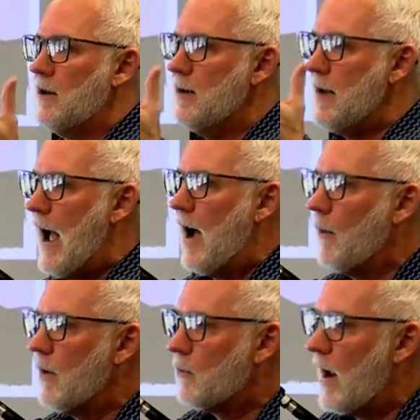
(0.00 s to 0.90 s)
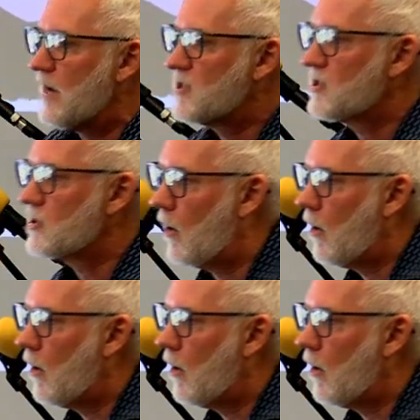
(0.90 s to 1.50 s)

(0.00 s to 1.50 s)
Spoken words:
Now it rests